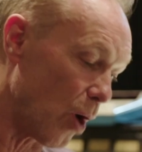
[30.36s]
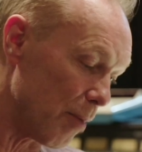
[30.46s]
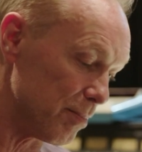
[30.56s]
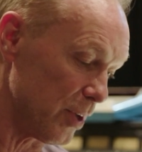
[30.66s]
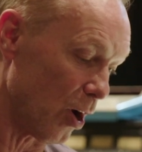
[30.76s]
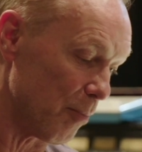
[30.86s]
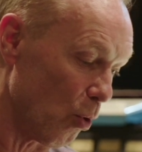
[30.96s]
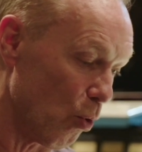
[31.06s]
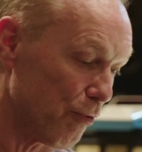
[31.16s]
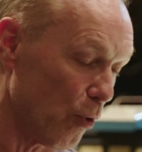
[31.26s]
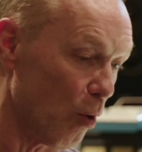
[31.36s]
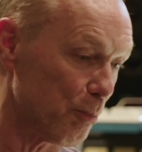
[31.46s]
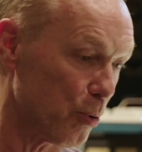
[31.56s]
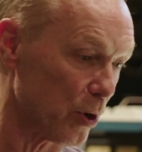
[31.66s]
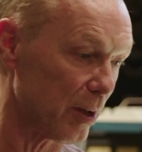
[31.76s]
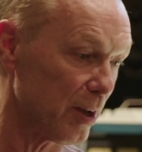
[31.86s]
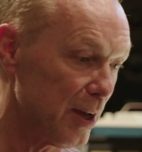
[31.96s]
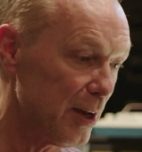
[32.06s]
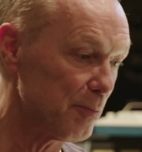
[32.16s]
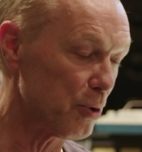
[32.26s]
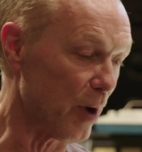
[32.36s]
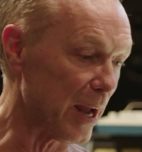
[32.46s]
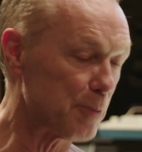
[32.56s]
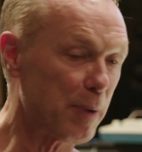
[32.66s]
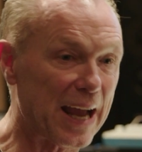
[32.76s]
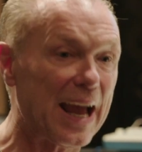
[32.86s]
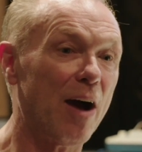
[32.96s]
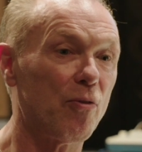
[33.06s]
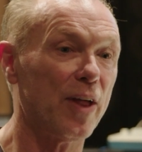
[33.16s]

I'm all for putting Parade back out